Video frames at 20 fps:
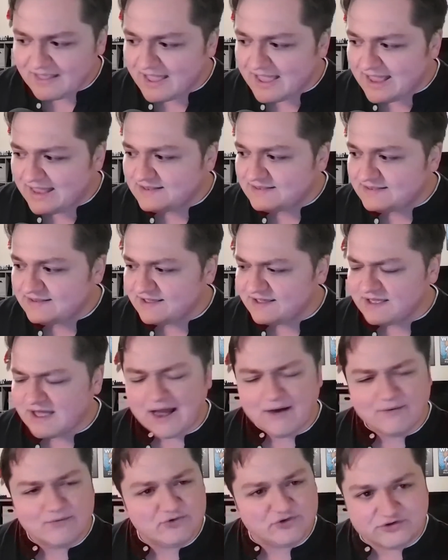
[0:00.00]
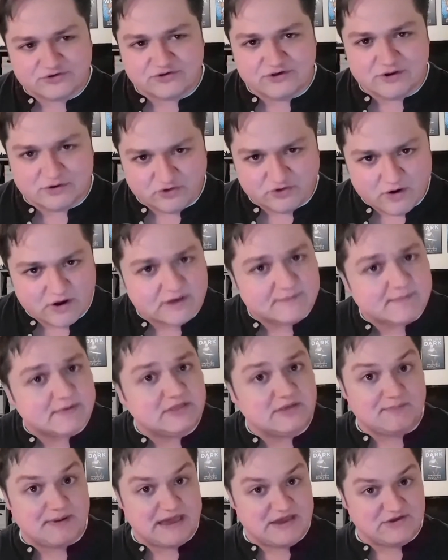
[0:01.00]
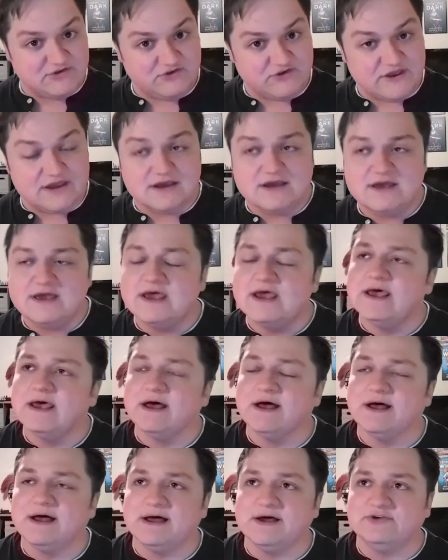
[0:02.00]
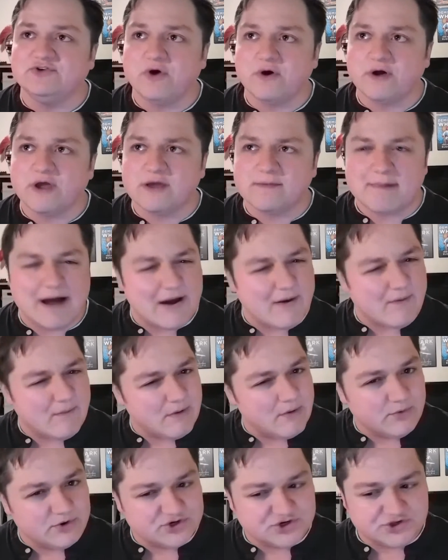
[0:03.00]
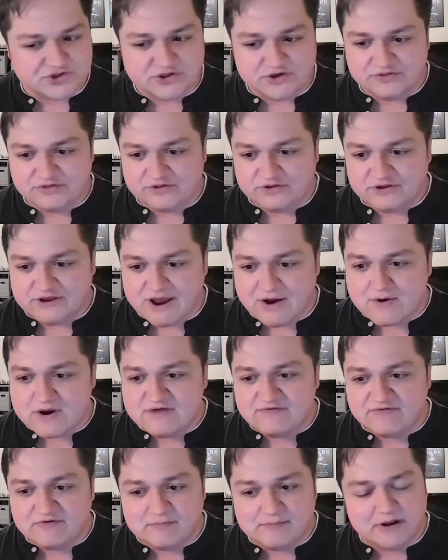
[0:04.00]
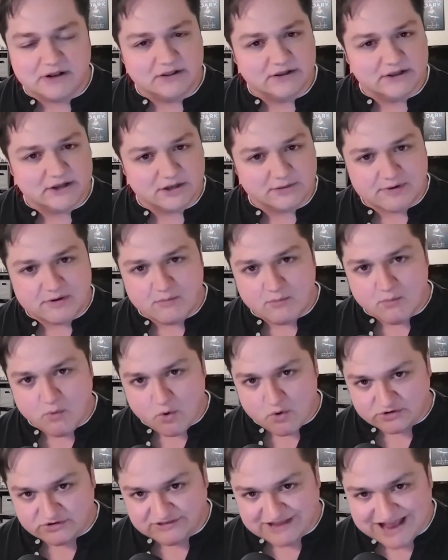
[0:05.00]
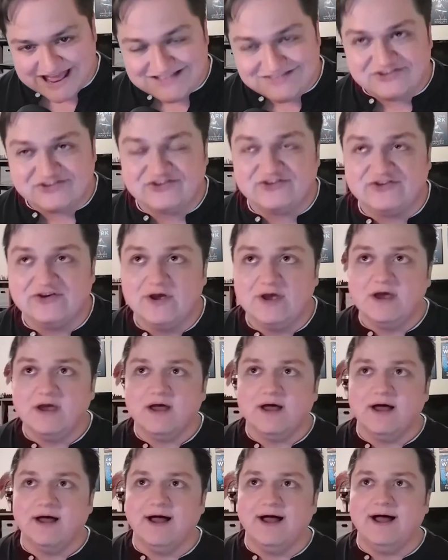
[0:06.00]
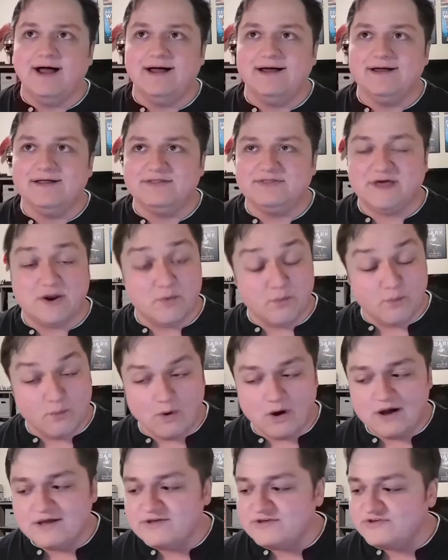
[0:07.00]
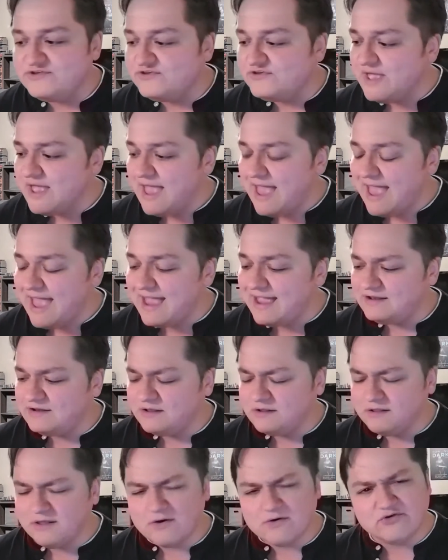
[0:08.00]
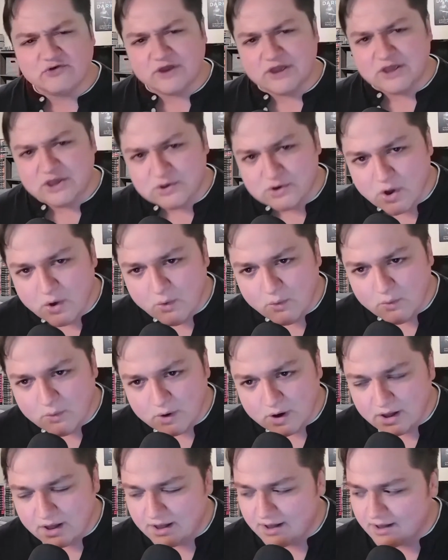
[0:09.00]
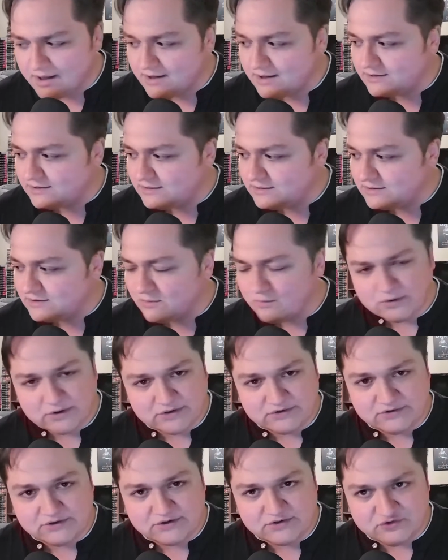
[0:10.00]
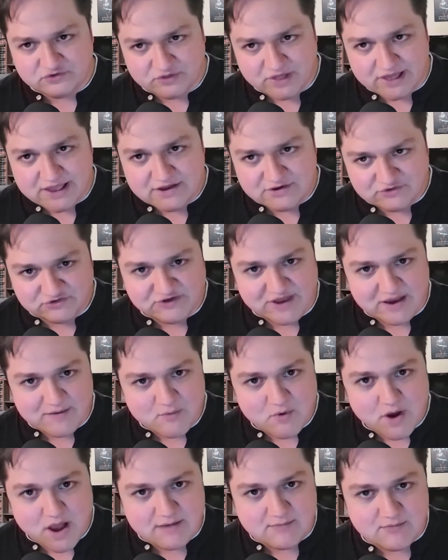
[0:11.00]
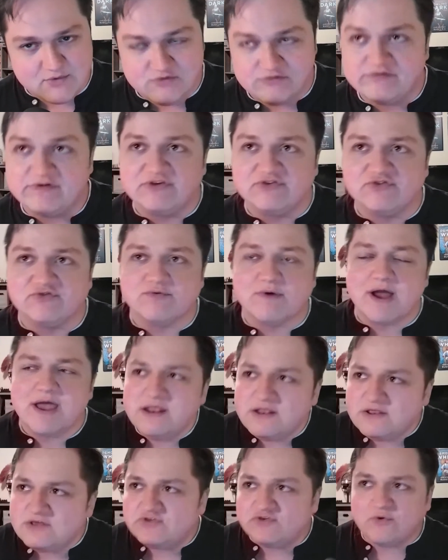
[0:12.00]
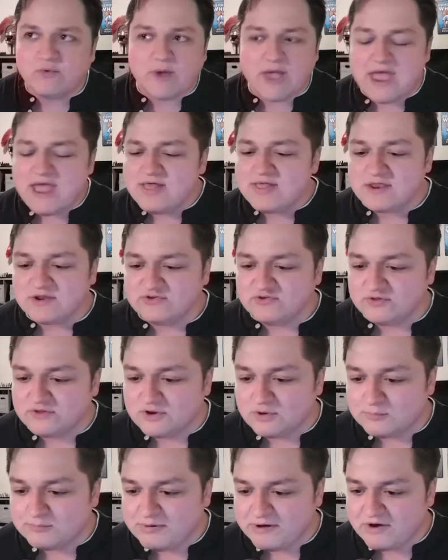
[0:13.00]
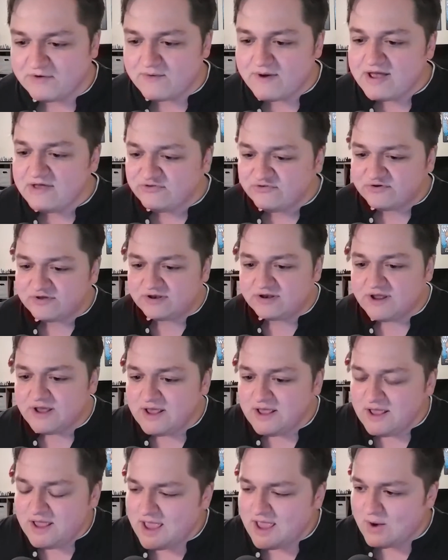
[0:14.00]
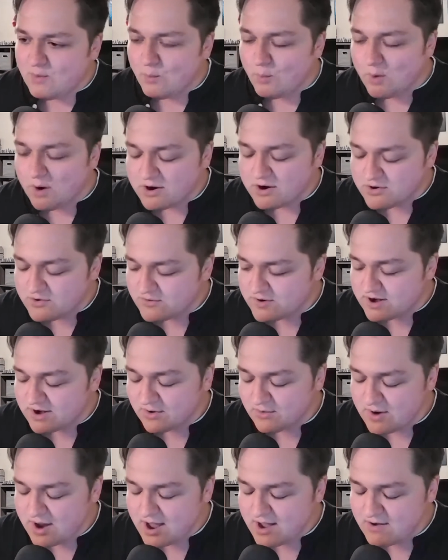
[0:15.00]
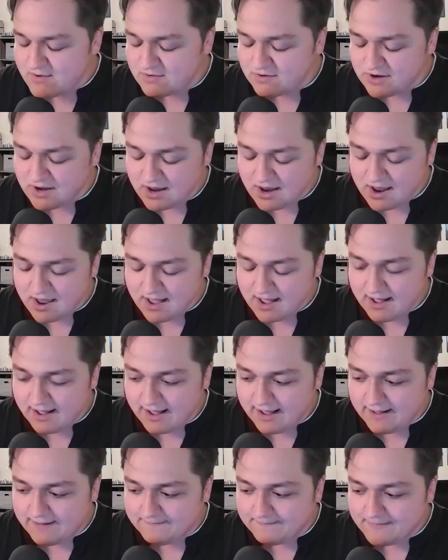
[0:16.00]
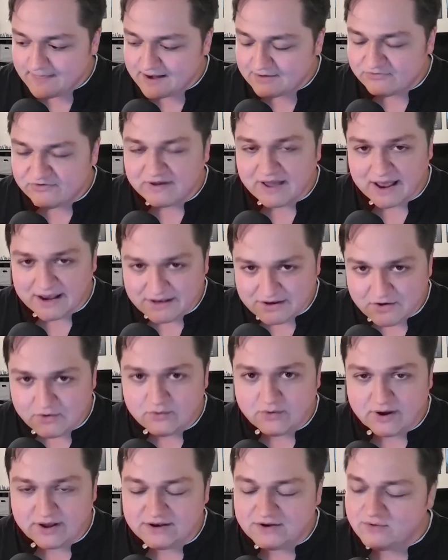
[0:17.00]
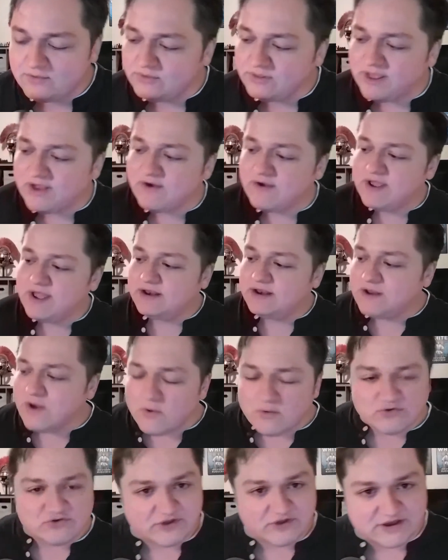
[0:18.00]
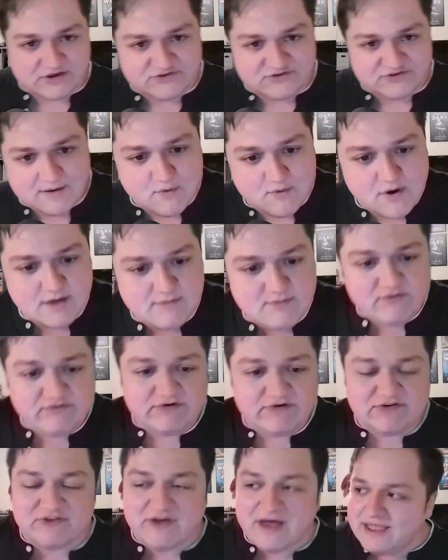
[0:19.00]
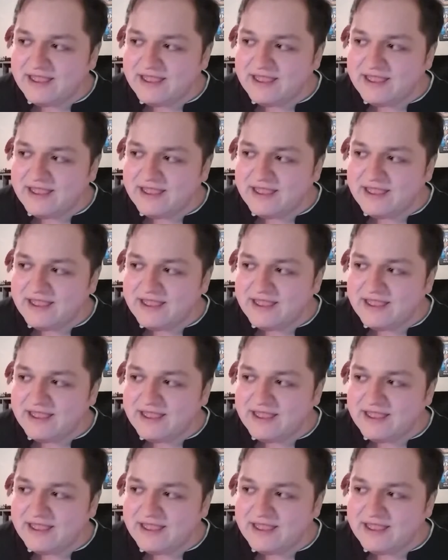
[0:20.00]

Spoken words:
And I was, talking about the pacing, talking about how I wish the narrative had been a little bit more dense than it was. And Larry's like, it's like samurai movies, right? It's okay that it's a little picaresque and wandering around. And I was like, I know, Larry. I know it's like samurai movies.